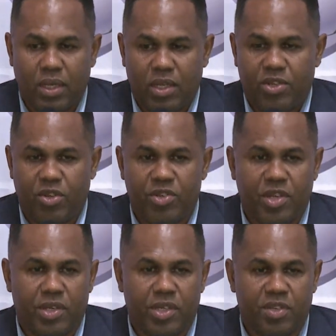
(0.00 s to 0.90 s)

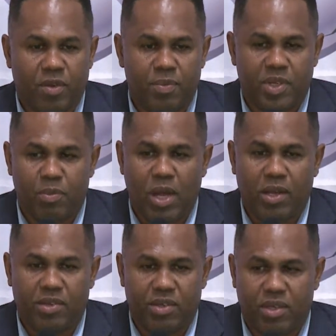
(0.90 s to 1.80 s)
Sunsetters from St.
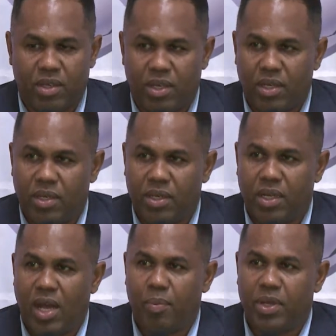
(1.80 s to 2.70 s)
Max and
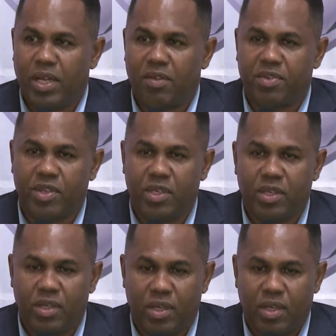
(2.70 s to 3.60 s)
Happy Hill FC
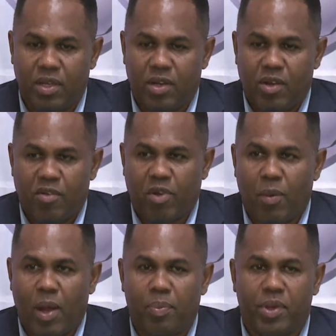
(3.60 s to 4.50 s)
from
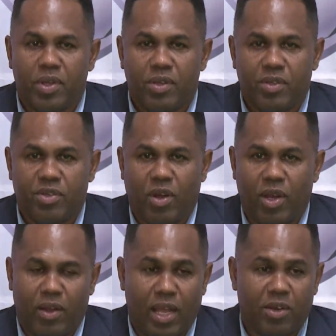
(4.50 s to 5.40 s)
Happy Hill. So
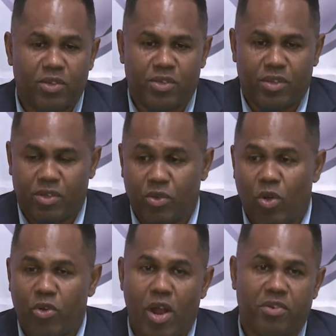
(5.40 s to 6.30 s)
I'd like us to
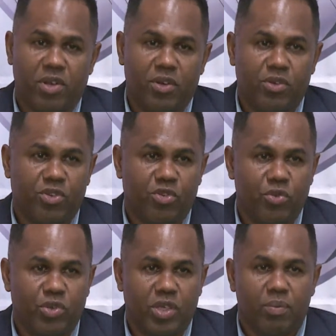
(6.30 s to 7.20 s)
congratulate those 2
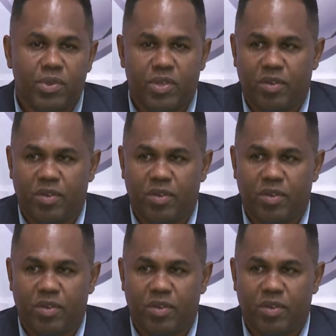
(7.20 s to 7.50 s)
teams